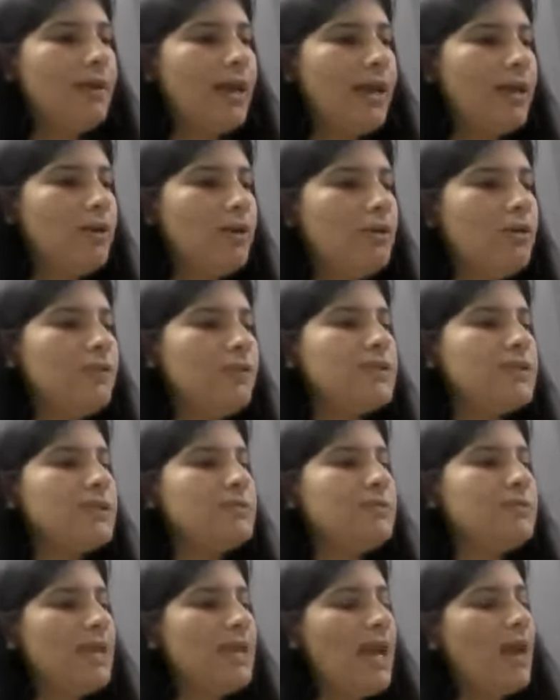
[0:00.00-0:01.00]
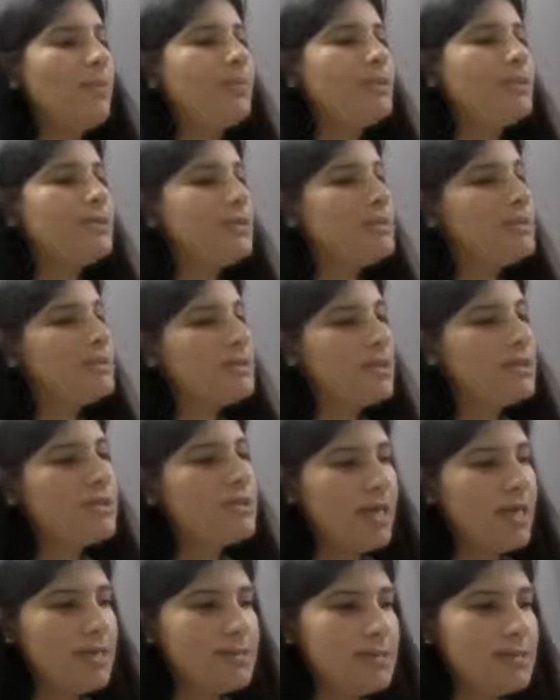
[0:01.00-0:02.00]
Error of judgment happens in
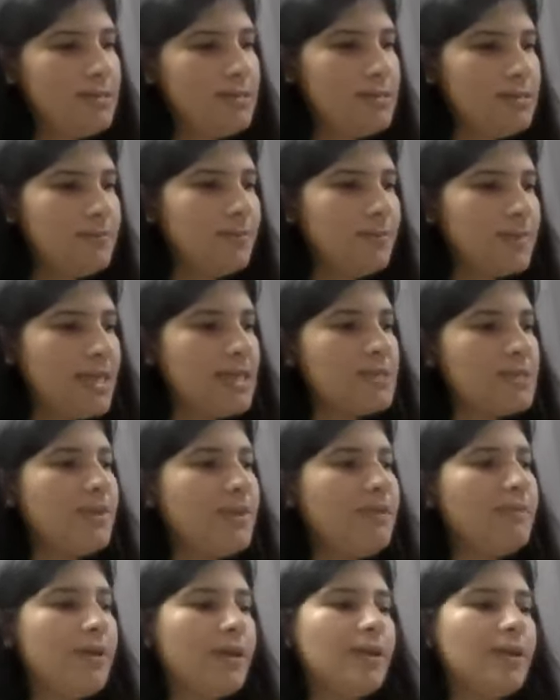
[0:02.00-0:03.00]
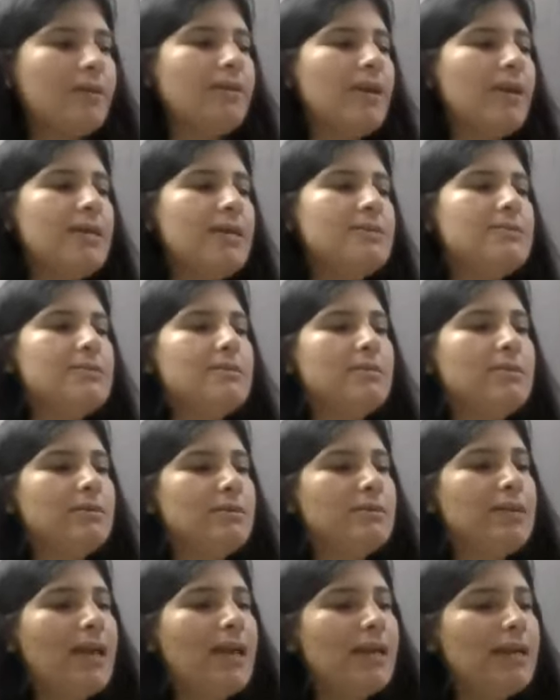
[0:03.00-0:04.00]
such cases it has been recognized
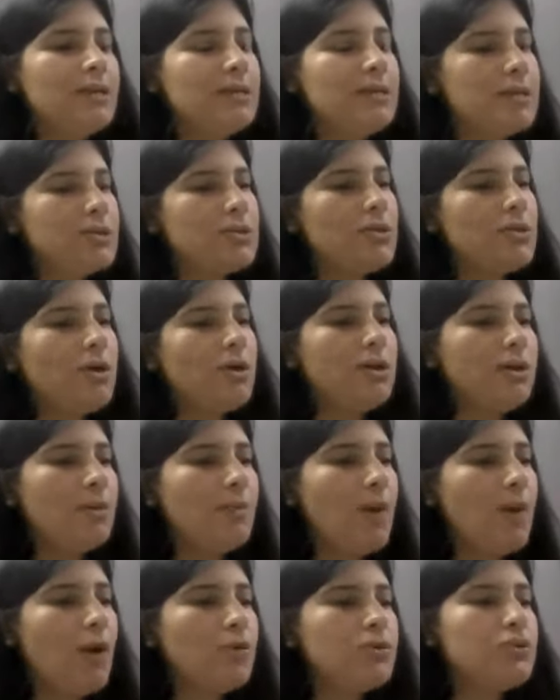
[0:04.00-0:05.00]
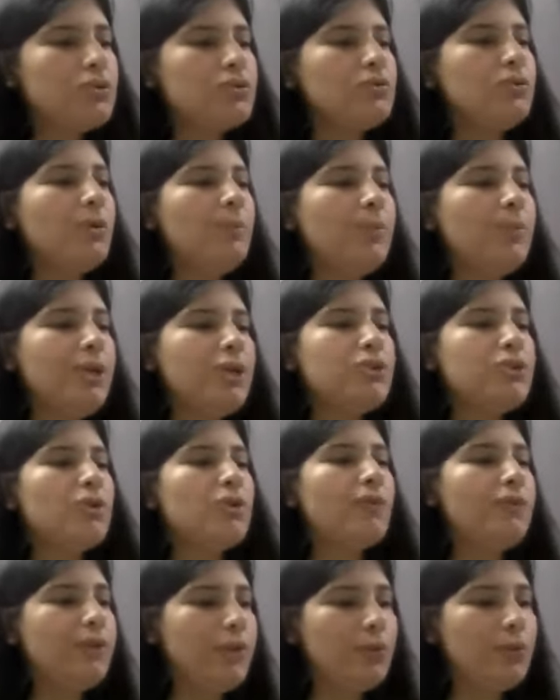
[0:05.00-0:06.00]
that it does not amount to a breach
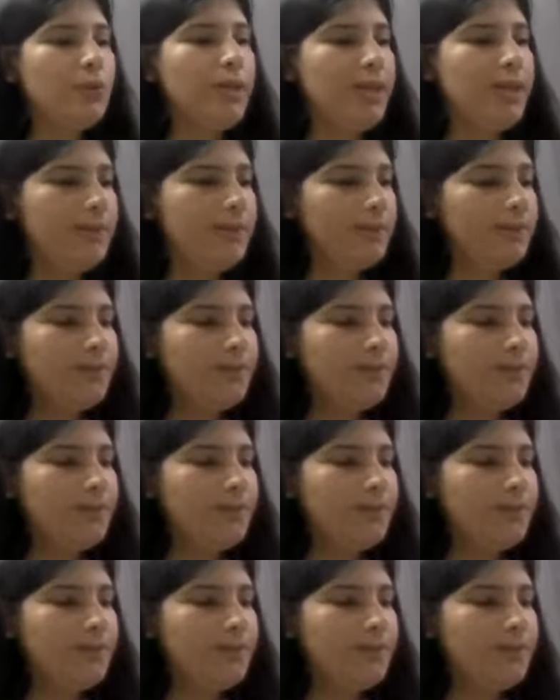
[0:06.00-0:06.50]
of duty.